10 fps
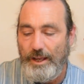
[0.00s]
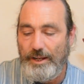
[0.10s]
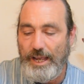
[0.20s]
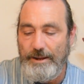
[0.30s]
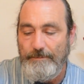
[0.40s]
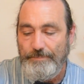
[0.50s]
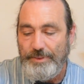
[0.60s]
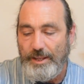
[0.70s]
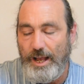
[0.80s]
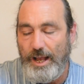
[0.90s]
Okay,
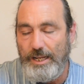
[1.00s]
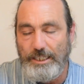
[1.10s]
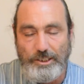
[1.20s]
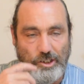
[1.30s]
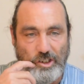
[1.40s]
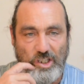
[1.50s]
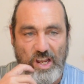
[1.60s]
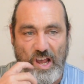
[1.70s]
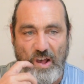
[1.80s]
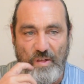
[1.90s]
let's just
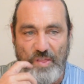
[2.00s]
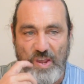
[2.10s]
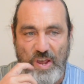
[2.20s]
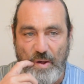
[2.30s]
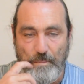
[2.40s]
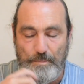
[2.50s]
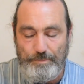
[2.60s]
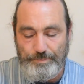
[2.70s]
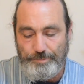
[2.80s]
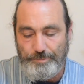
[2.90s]
see how the